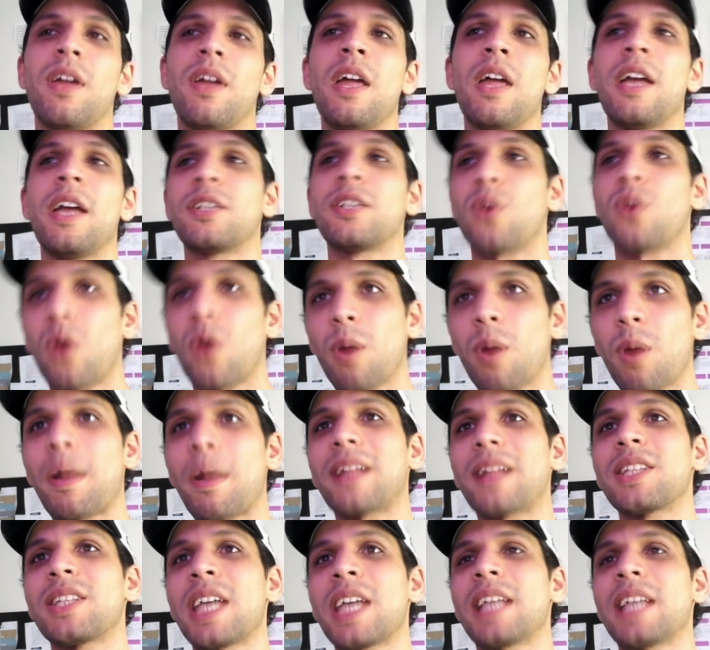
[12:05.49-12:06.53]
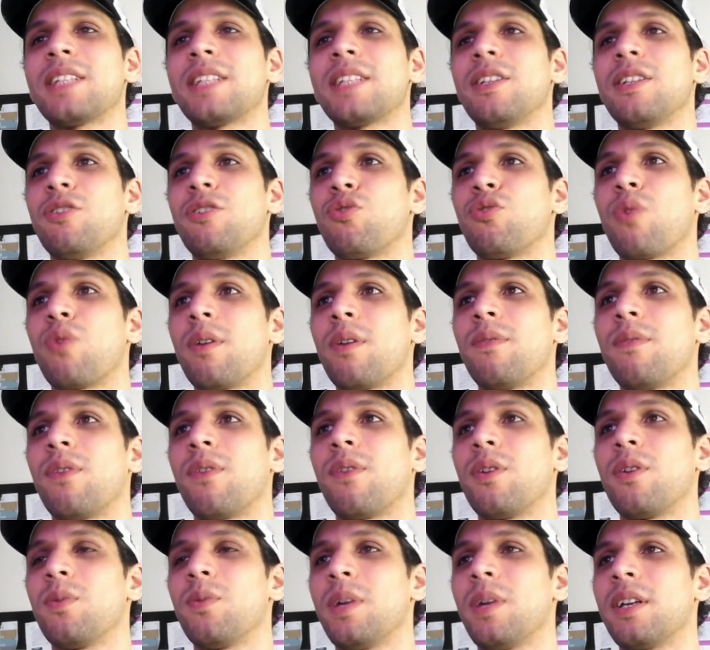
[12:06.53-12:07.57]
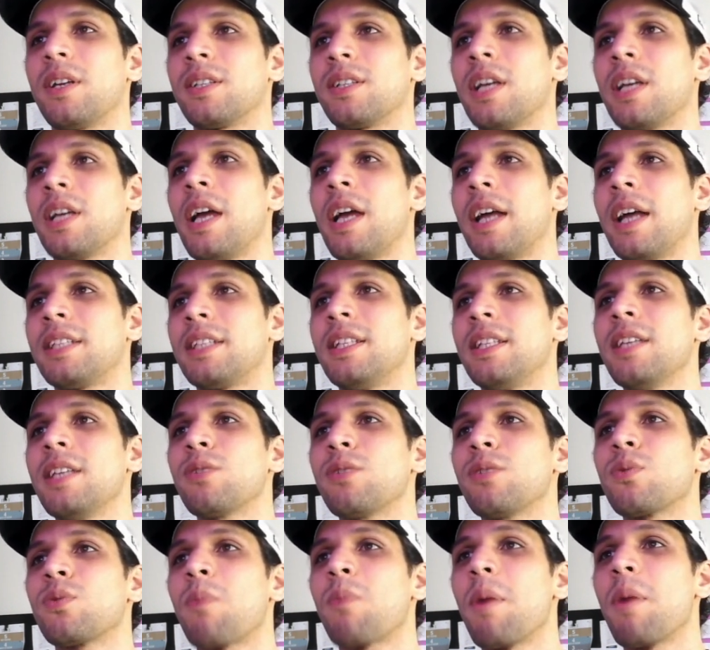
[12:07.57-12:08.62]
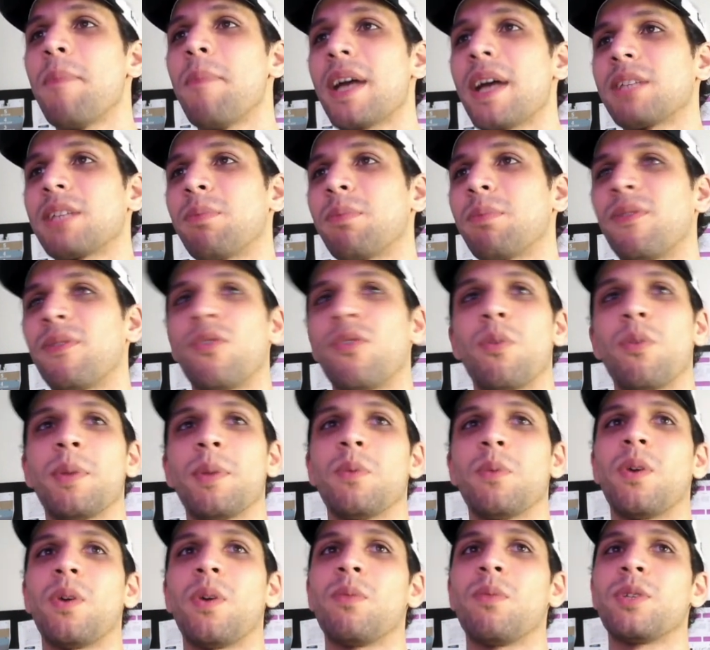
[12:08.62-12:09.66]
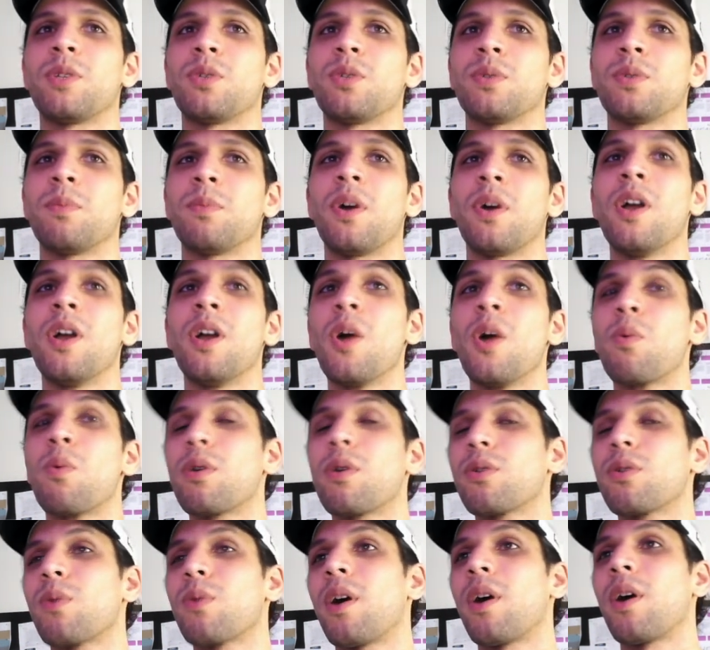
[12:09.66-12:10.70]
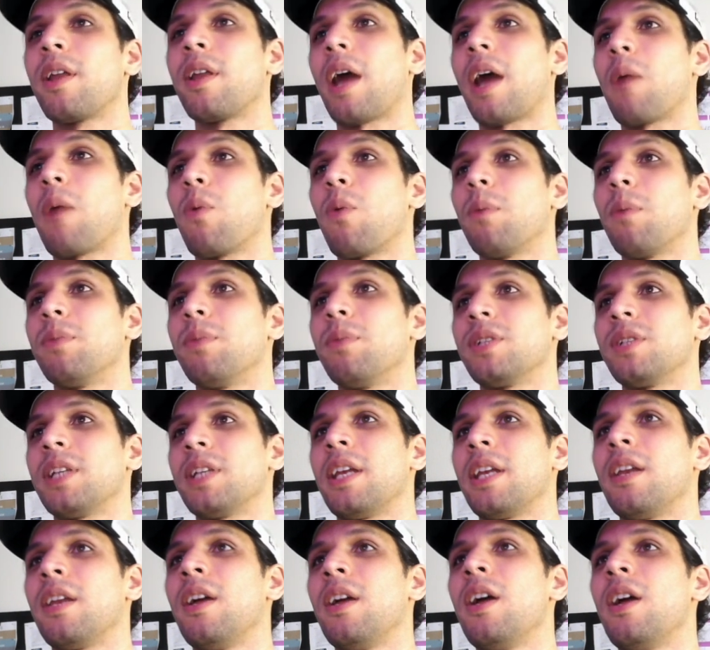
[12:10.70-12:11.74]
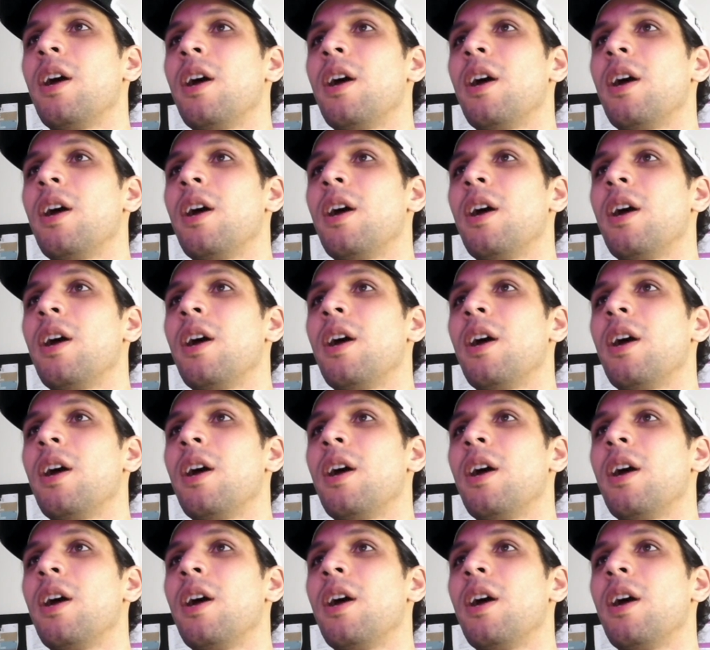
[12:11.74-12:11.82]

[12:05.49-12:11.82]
It's all about testing to try and find winners. And see, this was my best performing one, which was my worldwide at 1%.